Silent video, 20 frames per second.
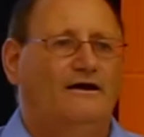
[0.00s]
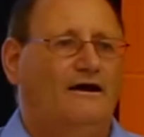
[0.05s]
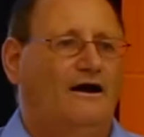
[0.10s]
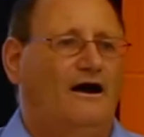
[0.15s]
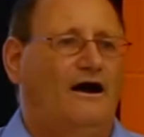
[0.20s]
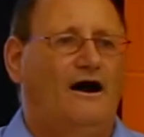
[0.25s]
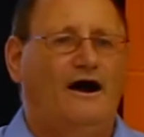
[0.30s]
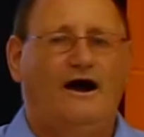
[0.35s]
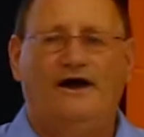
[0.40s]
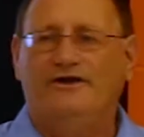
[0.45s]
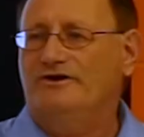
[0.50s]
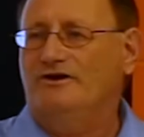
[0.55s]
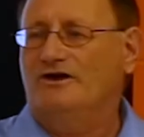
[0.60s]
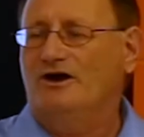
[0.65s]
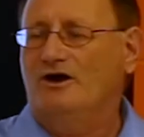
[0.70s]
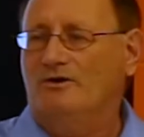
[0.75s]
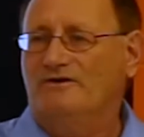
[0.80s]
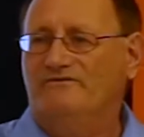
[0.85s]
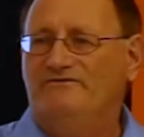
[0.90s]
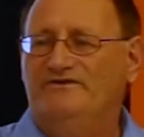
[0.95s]
You can
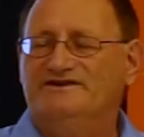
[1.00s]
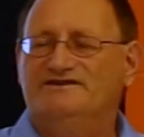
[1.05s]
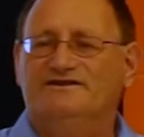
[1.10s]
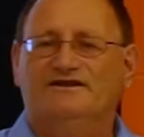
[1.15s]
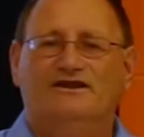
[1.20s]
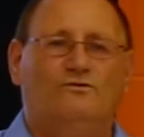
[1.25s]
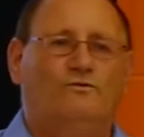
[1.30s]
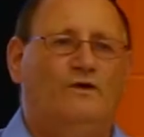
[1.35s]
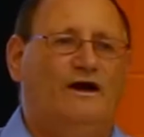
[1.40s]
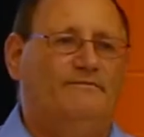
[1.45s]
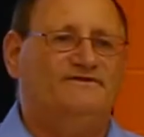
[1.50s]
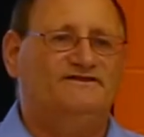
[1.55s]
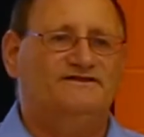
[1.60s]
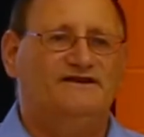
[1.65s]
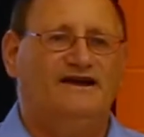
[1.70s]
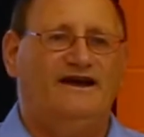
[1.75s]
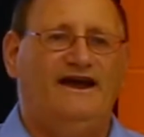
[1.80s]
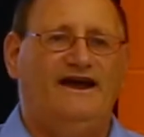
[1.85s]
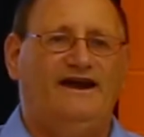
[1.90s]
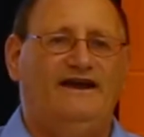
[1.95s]
go and visit the
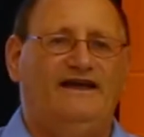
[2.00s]
website.